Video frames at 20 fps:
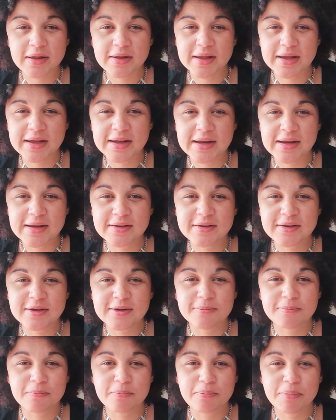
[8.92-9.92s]
ladies,
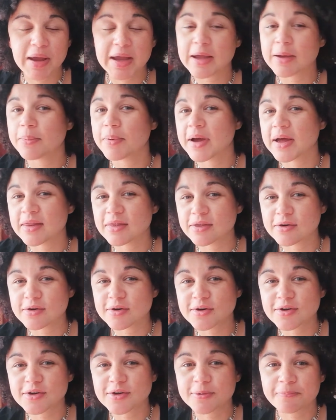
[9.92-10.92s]
Pink
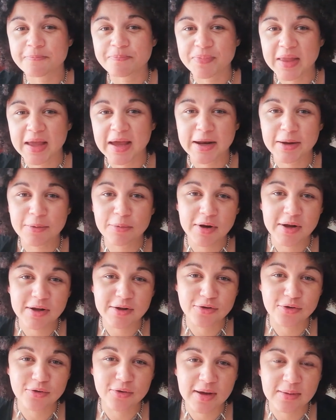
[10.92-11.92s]
Panthers, anyone
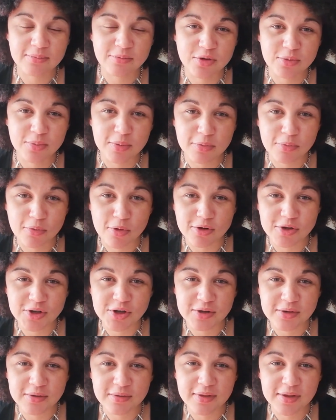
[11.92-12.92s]
else who happens to be
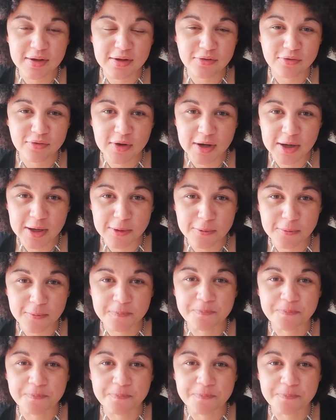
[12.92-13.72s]
watching this video.